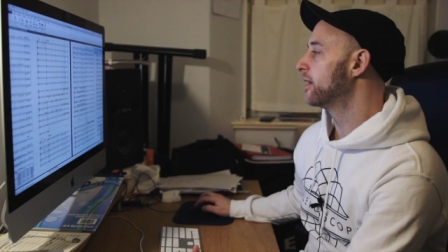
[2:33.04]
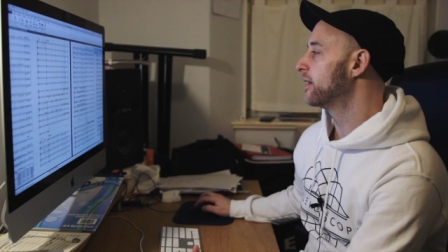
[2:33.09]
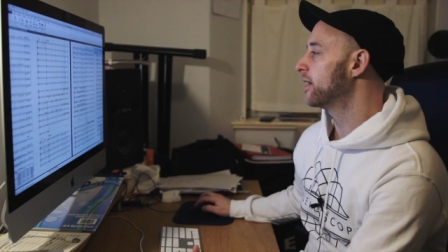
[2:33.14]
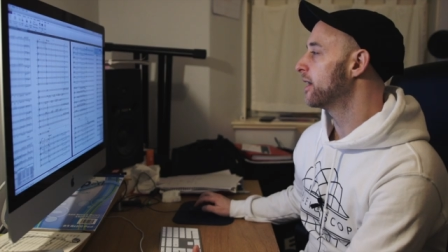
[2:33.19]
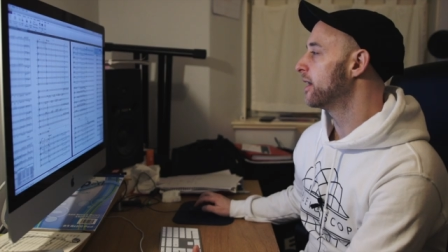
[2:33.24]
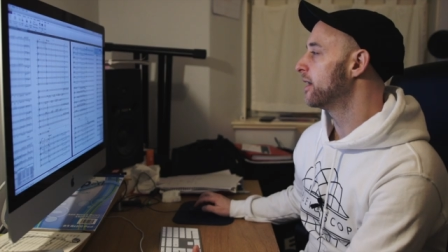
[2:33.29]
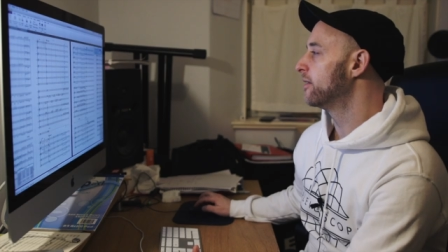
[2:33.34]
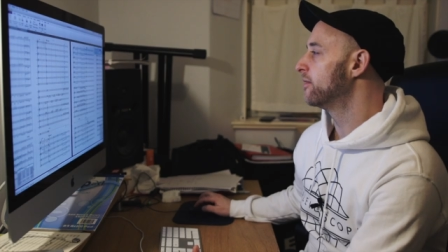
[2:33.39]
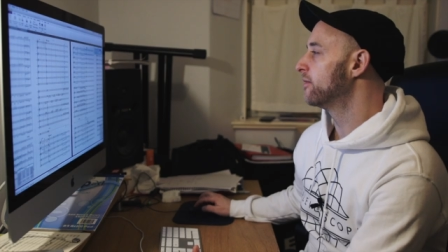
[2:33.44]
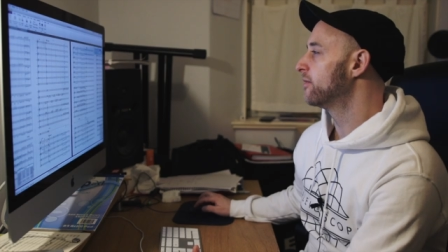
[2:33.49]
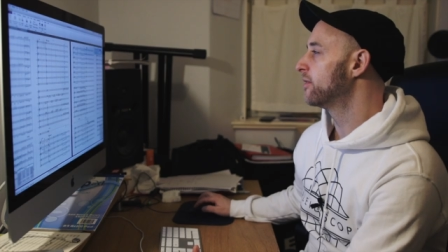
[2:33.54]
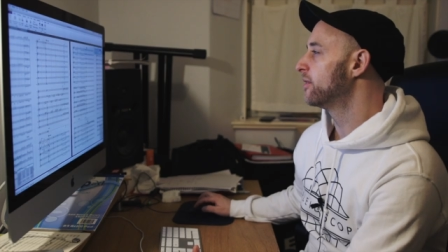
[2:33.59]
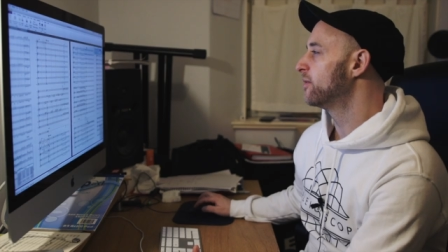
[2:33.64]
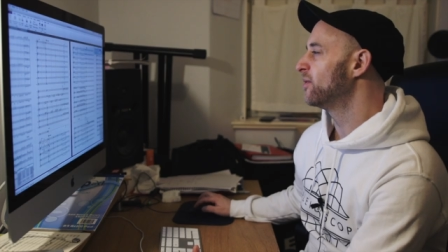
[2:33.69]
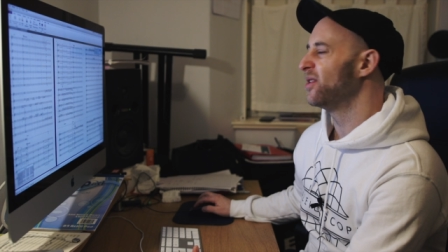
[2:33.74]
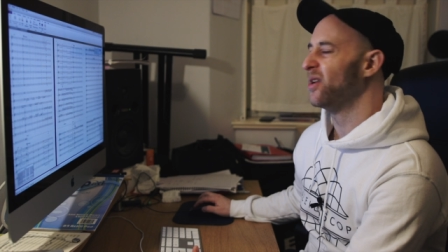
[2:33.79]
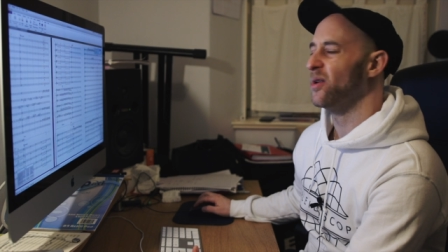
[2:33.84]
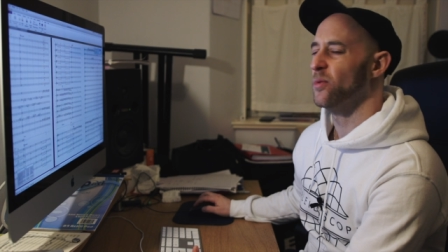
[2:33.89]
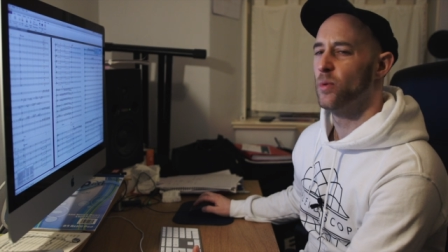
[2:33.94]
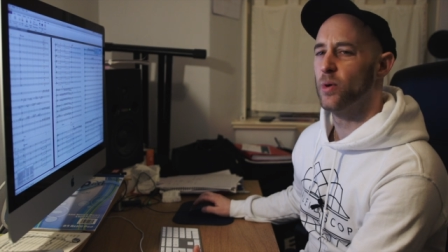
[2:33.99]
and, kind of
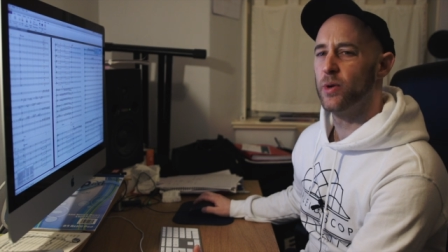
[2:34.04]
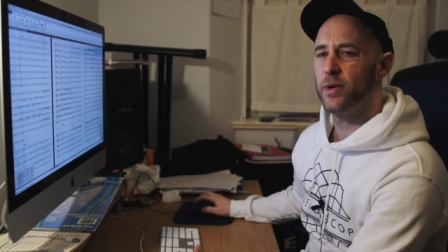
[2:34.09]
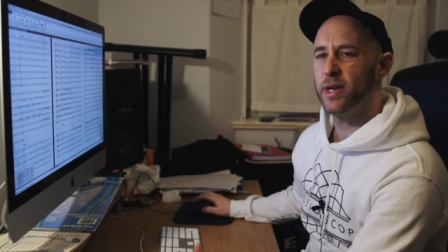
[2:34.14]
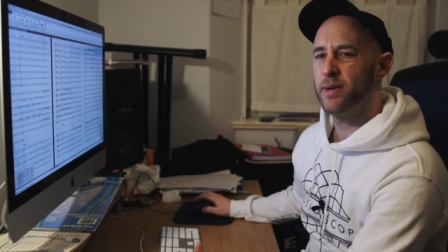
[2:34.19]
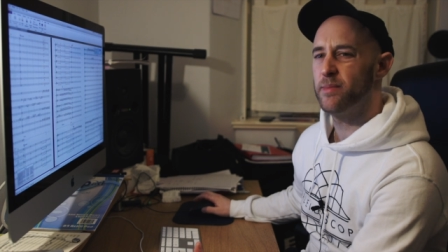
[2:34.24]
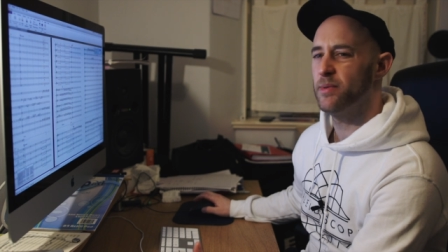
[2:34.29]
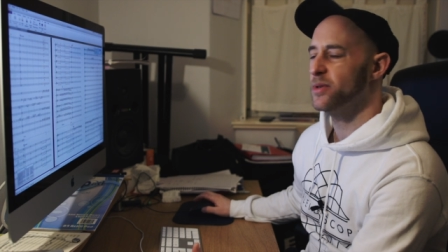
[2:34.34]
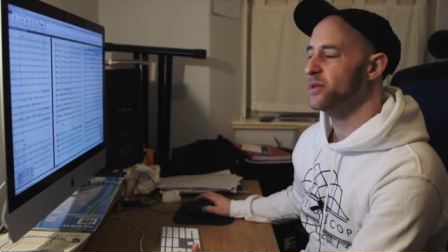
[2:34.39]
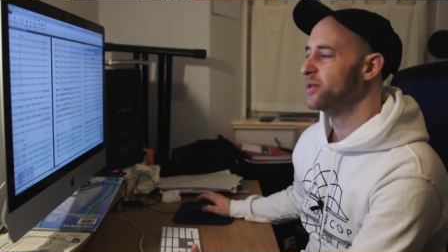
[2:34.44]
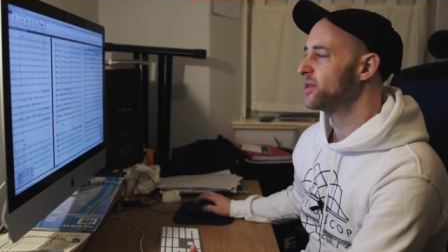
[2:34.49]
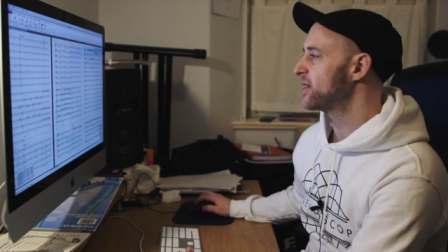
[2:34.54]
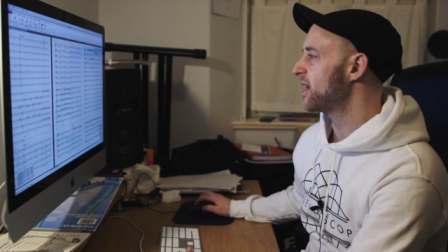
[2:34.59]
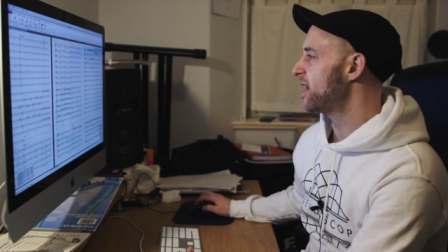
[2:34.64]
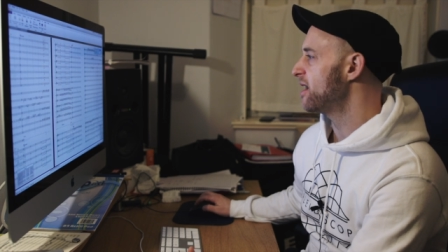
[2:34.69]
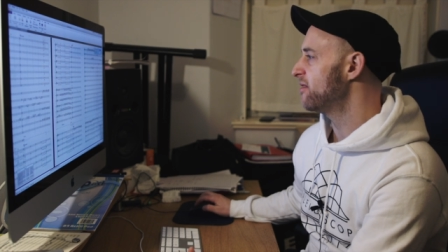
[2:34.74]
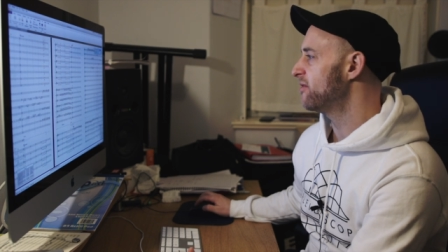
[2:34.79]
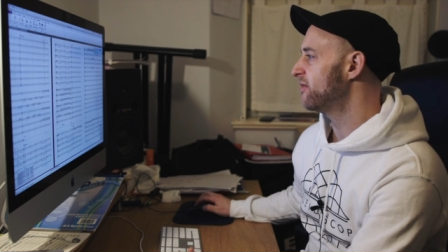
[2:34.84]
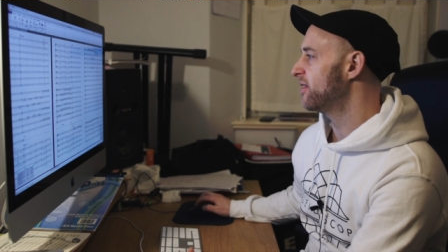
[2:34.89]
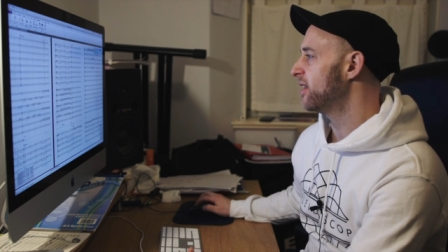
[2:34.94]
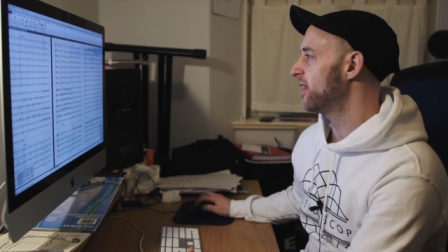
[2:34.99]
well, not worried, but just
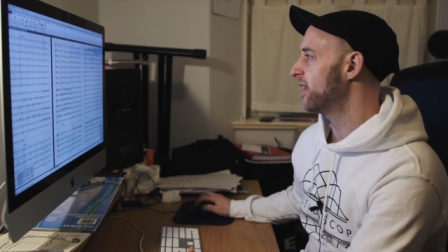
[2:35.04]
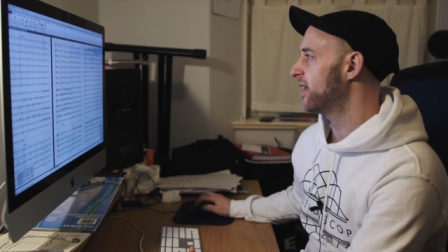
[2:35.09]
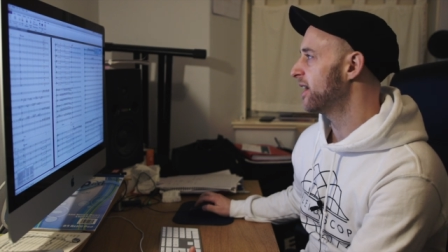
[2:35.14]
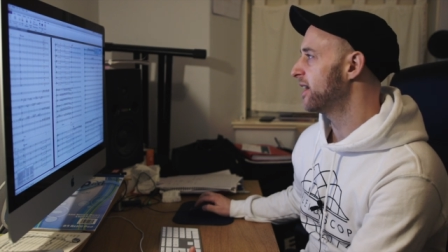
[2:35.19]
kind of felt